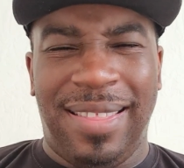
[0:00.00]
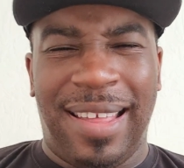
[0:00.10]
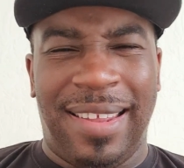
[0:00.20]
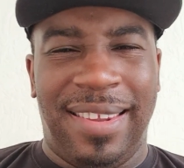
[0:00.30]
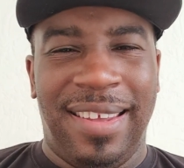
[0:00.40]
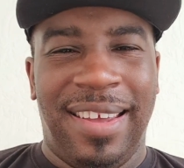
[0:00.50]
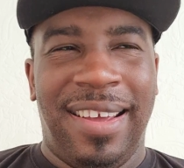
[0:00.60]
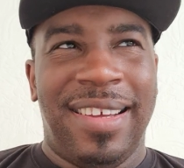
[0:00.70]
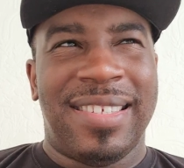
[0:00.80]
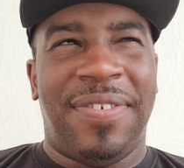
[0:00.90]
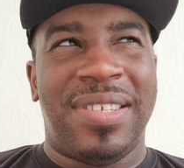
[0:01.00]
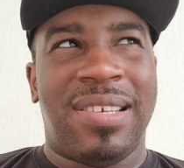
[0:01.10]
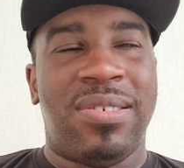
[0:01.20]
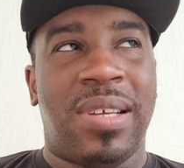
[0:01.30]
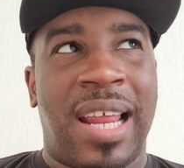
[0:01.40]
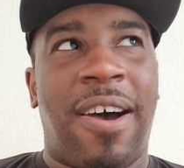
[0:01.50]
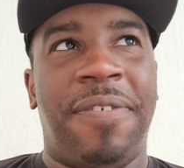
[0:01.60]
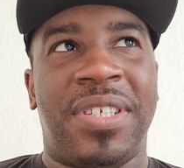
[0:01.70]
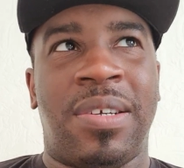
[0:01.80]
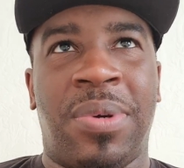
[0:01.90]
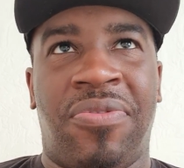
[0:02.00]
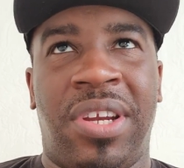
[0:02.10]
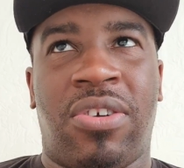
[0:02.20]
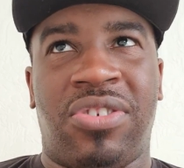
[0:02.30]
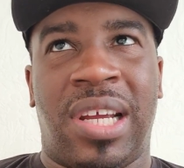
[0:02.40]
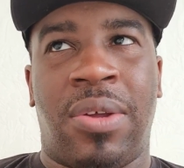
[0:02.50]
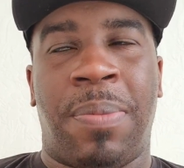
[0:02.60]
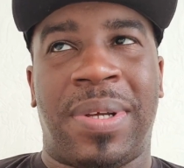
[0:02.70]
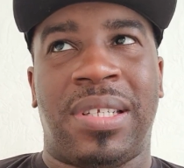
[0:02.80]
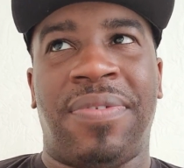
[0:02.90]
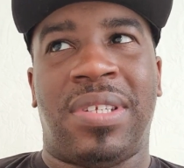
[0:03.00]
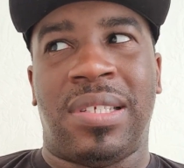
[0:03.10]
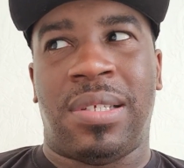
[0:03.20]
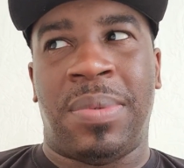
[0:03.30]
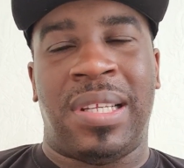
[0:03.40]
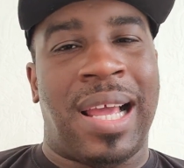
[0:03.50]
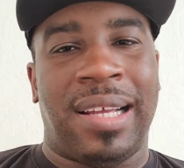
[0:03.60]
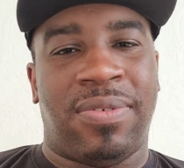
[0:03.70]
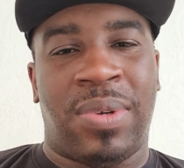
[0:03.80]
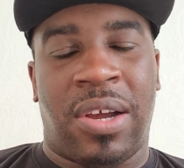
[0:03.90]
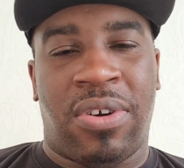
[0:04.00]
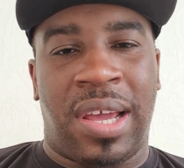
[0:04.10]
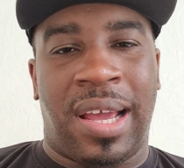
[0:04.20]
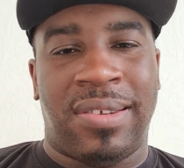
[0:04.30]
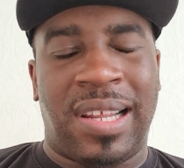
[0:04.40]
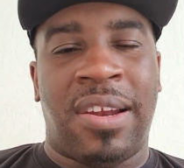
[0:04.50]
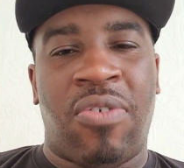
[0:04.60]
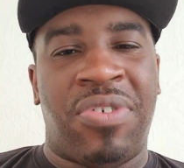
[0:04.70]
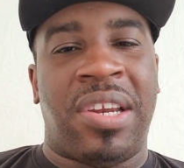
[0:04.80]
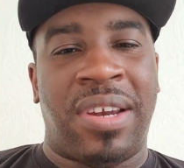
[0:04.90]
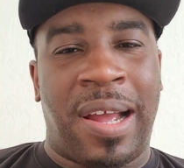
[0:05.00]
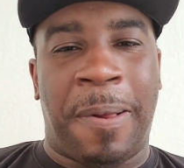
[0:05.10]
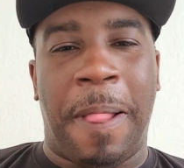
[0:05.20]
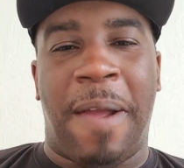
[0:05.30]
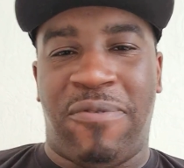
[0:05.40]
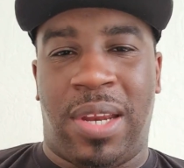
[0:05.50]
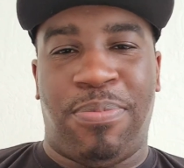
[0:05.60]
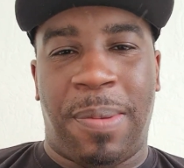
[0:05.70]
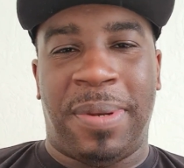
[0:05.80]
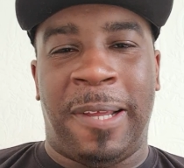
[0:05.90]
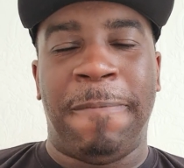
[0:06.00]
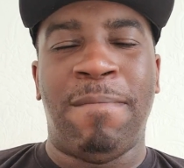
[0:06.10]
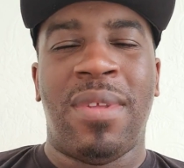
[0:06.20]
Then something tells me, like, obviously I'm gonna read the contract anyway, but something says to me, like, when I got it, I was like, no, I'll read it now, I'll read it properly.